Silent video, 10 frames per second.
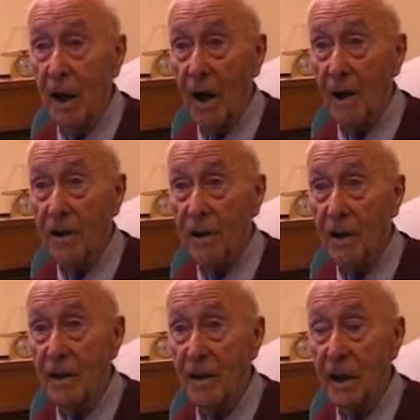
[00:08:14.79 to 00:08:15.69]
And
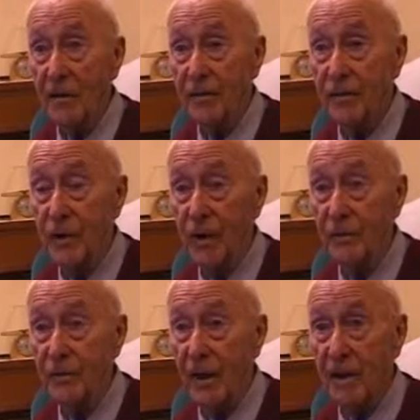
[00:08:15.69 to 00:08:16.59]
I
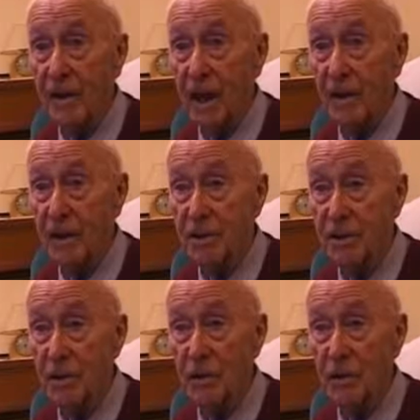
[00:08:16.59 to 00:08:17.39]
find that there's